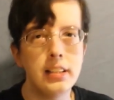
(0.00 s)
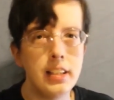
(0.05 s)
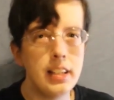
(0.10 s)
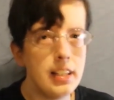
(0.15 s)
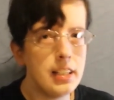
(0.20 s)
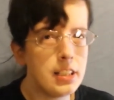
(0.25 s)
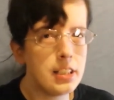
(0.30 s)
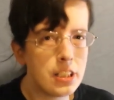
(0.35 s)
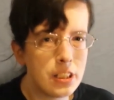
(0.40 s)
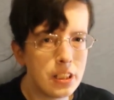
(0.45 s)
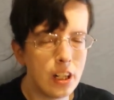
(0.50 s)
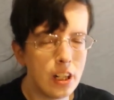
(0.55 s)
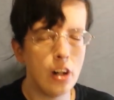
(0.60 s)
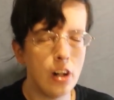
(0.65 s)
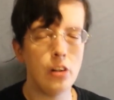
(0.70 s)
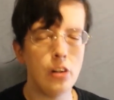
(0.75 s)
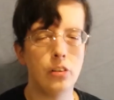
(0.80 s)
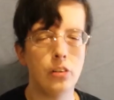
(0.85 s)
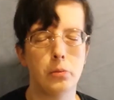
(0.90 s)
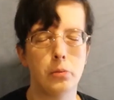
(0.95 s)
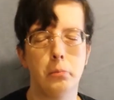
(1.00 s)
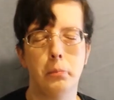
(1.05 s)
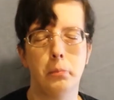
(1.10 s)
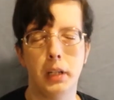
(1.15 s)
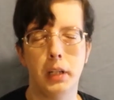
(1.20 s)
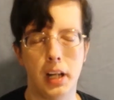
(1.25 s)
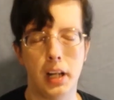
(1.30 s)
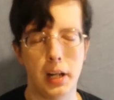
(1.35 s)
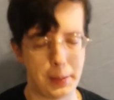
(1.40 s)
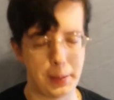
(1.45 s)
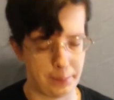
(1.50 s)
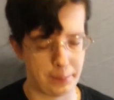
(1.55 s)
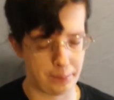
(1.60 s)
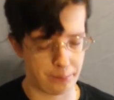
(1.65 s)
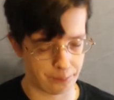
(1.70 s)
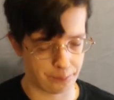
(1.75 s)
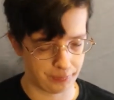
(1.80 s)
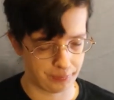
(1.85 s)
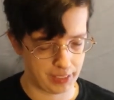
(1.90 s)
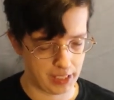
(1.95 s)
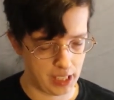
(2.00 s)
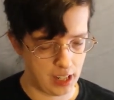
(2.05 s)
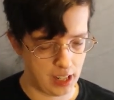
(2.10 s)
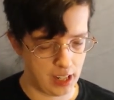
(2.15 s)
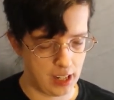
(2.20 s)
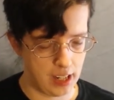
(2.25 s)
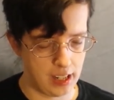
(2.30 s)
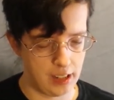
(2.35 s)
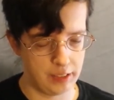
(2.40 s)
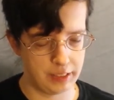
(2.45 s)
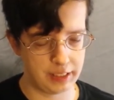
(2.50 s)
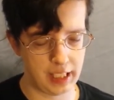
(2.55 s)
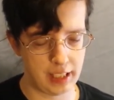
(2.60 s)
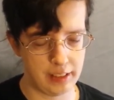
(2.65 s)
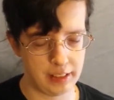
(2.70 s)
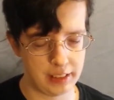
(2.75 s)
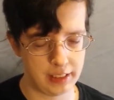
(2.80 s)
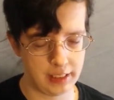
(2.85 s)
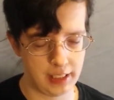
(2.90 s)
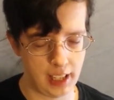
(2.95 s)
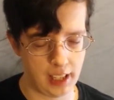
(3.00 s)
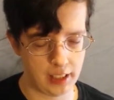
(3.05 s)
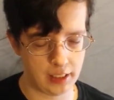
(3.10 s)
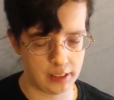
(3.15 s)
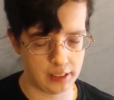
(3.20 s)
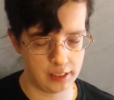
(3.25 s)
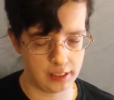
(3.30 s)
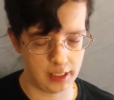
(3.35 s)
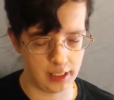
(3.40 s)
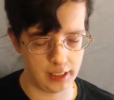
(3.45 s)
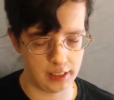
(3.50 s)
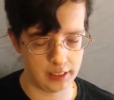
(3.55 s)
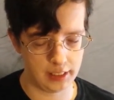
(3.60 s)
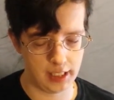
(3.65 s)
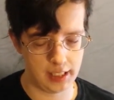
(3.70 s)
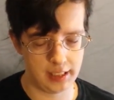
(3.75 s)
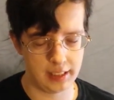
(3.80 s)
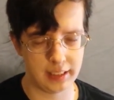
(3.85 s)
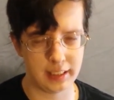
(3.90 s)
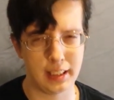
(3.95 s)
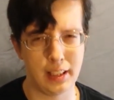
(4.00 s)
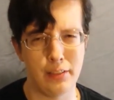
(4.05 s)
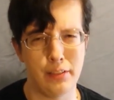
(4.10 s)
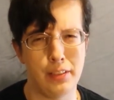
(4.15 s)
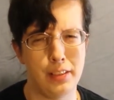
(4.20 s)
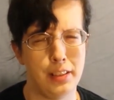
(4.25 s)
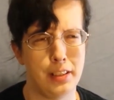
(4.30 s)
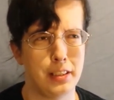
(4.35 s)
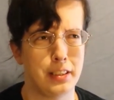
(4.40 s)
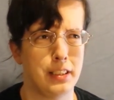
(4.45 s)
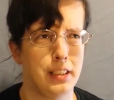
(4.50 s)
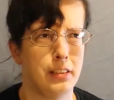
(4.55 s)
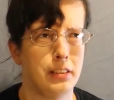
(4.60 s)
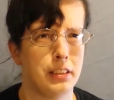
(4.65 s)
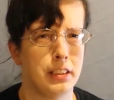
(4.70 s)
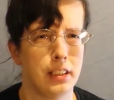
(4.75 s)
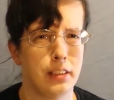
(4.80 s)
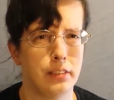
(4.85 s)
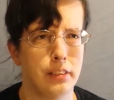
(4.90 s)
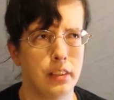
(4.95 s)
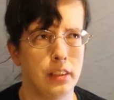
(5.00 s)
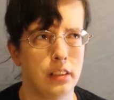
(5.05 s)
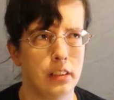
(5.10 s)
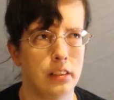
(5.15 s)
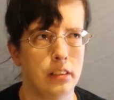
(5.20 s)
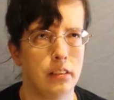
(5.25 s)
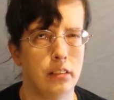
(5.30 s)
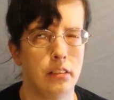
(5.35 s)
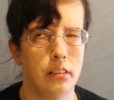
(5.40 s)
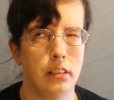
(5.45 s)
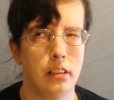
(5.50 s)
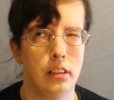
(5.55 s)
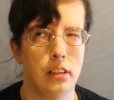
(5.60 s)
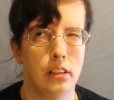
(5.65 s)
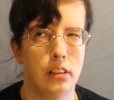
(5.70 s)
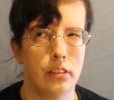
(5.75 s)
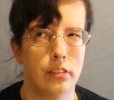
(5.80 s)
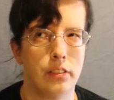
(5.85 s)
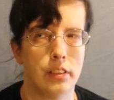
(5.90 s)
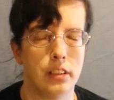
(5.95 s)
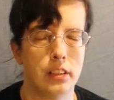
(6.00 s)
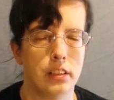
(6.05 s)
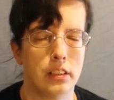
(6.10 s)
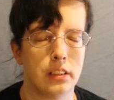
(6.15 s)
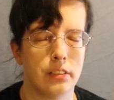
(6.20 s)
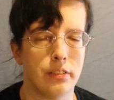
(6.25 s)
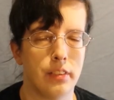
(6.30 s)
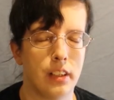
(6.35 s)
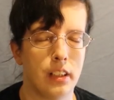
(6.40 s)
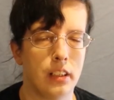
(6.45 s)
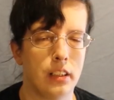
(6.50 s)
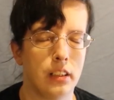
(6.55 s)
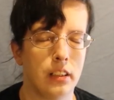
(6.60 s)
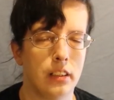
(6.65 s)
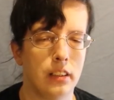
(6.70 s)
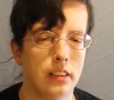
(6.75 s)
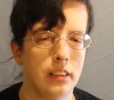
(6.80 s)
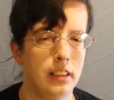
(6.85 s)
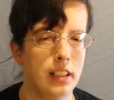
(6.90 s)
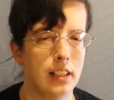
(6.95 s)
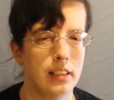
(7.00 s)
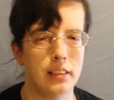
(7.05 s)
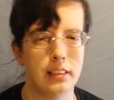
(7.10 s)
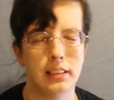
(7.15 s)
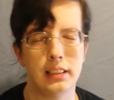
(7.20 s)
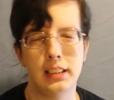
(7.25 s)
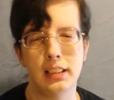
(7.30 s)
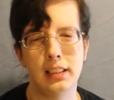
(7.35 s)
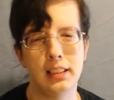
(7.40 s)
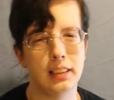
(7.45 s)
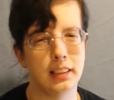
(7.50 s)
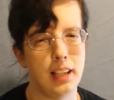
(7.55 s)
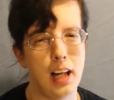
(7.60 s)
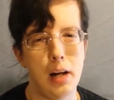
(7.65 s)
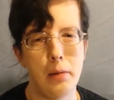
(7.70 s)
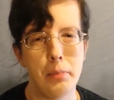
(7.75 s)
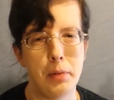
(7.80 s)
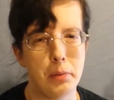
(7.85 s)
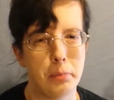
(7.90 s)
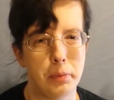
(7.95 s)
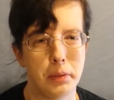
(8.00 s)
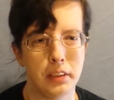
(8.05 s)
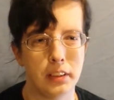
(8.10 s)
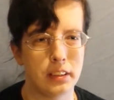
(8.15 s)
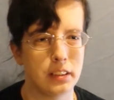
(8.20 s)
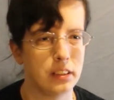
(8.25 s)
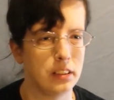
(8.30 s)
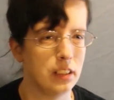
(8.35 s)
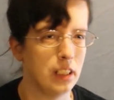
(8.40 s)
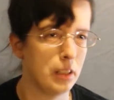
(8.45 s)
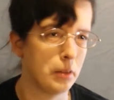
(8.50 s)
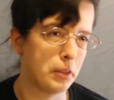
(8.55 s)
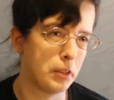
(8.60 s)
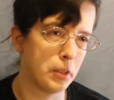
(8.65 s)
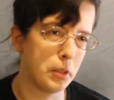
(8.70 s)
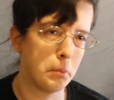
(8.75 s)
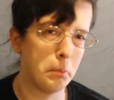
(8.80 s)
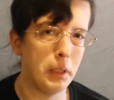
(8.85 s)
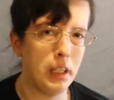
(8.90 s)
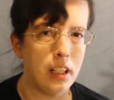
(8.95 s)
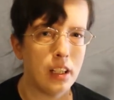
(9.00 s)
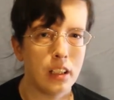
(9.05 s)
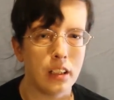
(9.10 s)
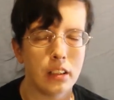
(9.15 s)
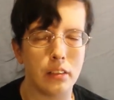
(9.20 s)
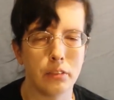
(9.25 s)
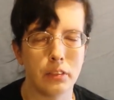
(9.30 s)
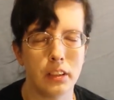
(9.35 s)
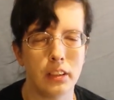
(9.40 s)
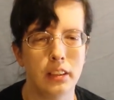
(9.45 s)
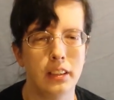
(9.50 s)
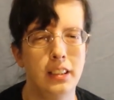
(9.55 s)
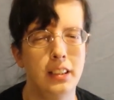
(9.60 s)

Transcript: Teach their own, but um, it was Aristotle and Dante discovered the secrets of the universe. If I, yeah, see the library books, you gotta turn them back when